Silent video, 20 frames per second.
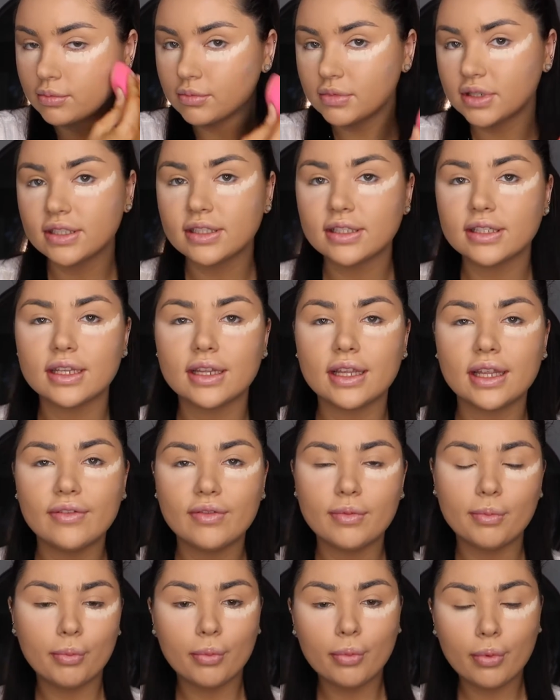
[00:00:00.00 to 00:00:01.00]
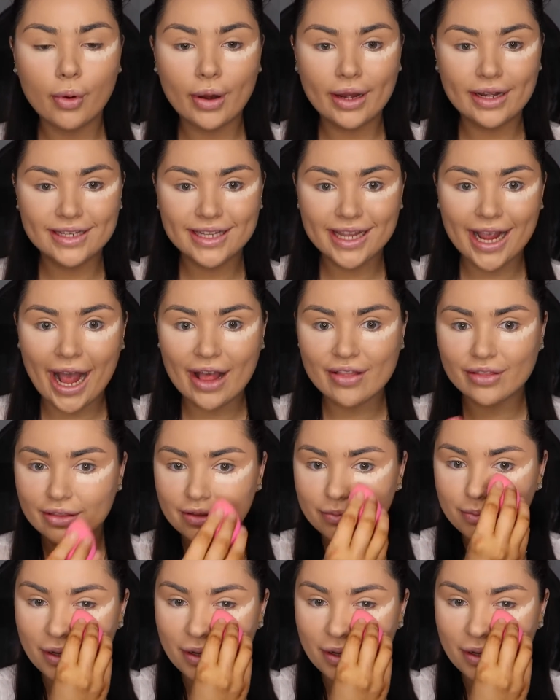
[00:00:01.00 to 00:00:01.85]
Just even pointing out